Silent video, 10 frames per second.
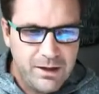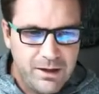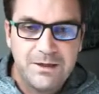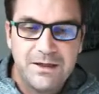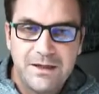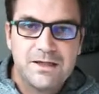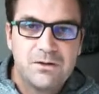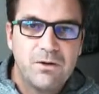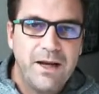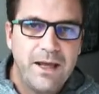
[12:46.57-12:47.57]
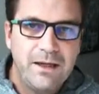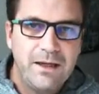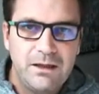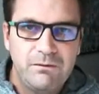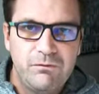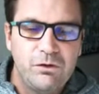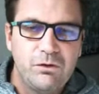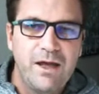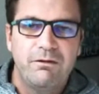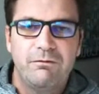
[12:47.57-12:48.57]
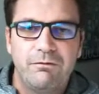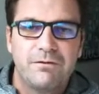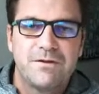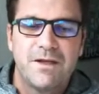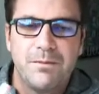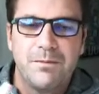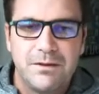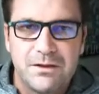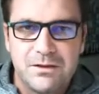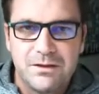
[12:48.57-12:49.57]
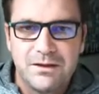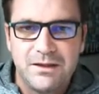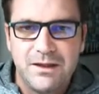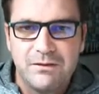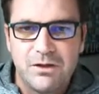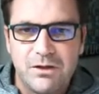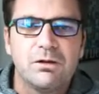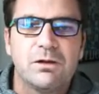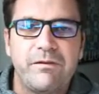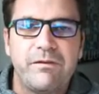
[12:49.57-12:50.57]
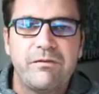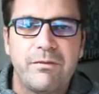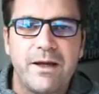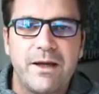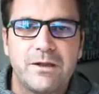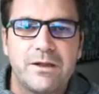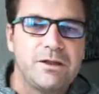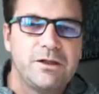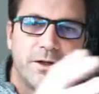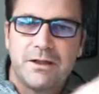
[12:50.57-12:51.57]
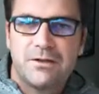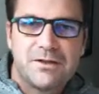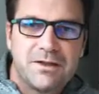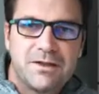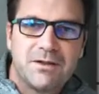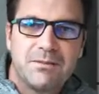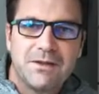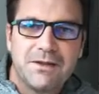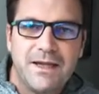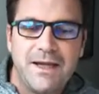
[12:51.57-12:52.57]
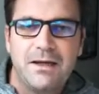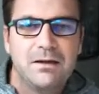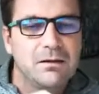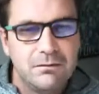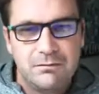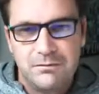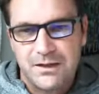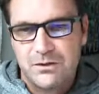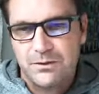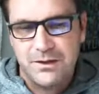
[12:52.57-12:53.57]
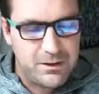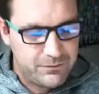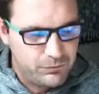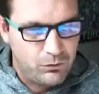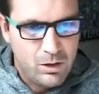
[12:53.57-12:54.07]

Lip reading: But it is quite handy if you have something that gives a whole lot of information and you're wanting to sell something at the end. That's what that's for.